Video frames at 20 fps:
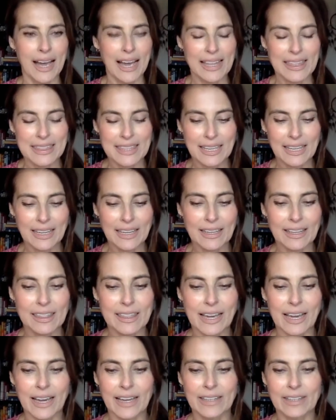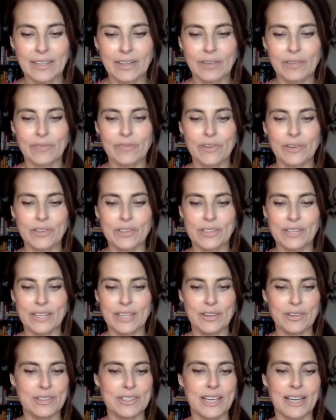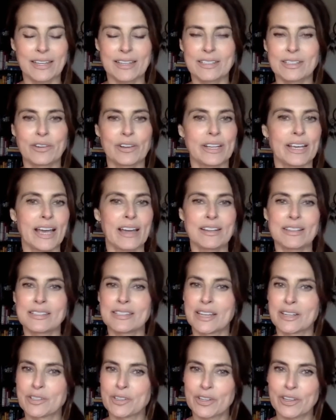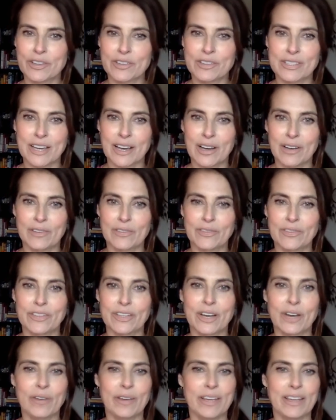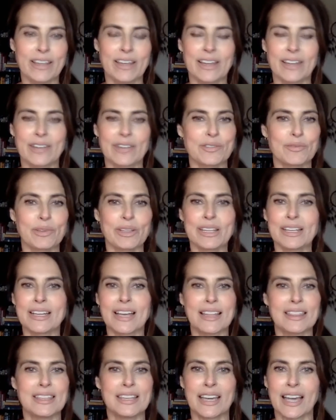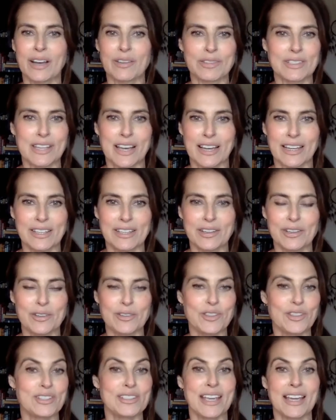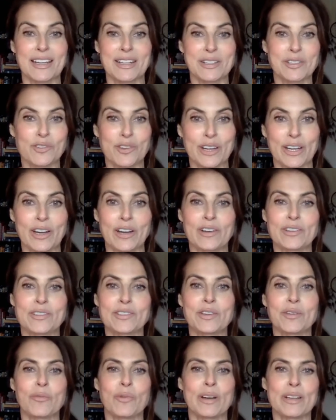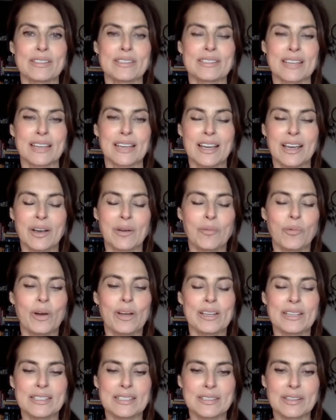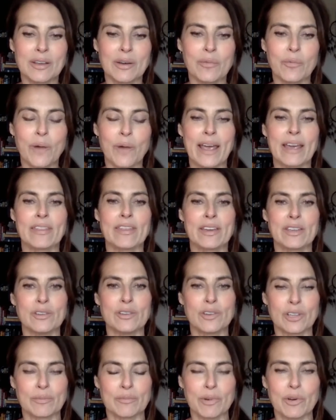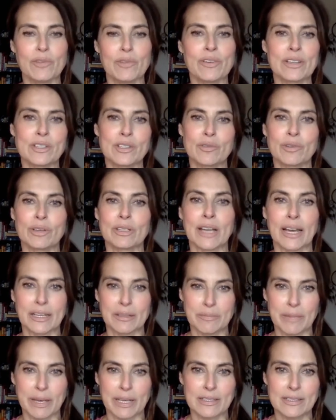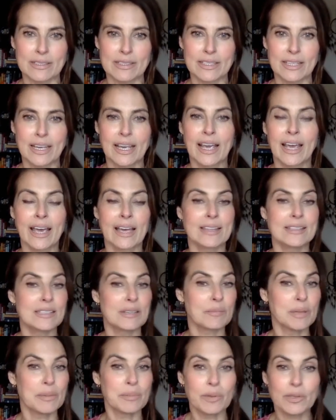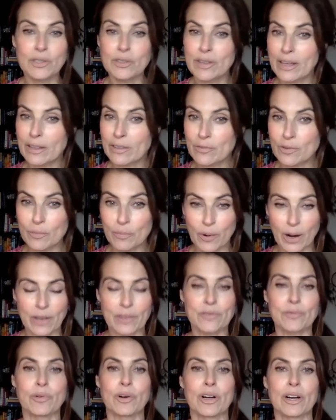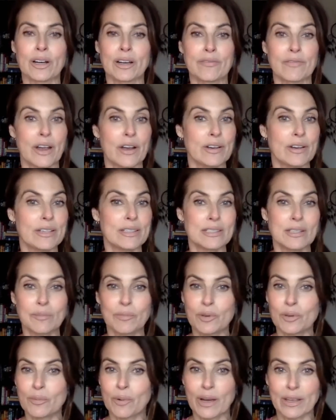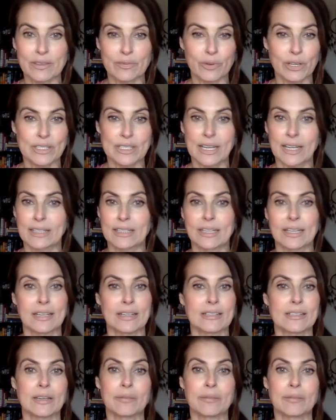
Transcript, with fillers: I think that first, like you said, is learning how to center yourself, knowing that there's really nothing outside you. You're just getting triggered. So, what is what is a way that you could move into alignment? And some people do that through breath work, very simple breath work techniques.